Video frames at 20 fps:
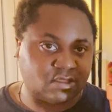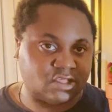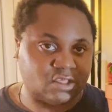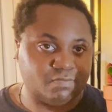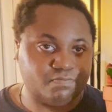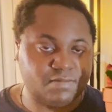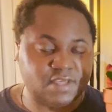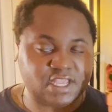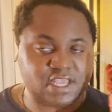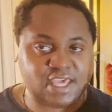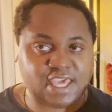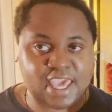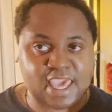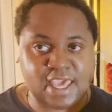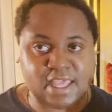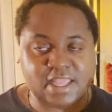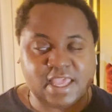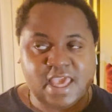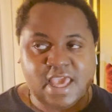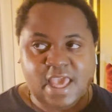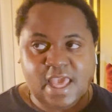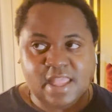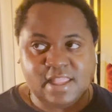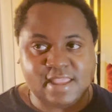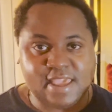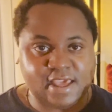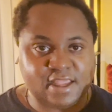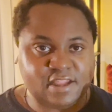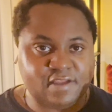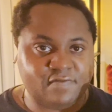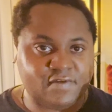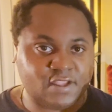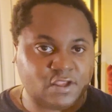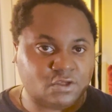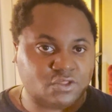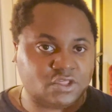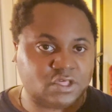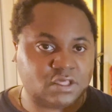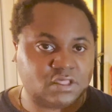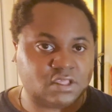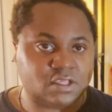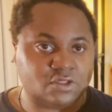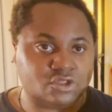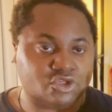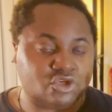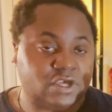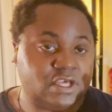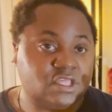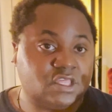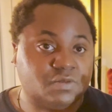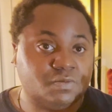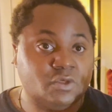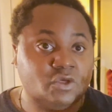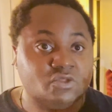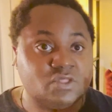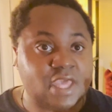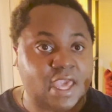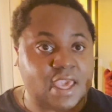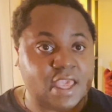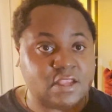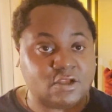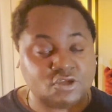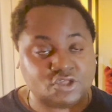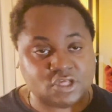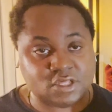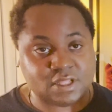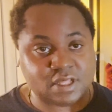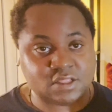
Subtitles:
and mitigate negative energies and transmute that energy.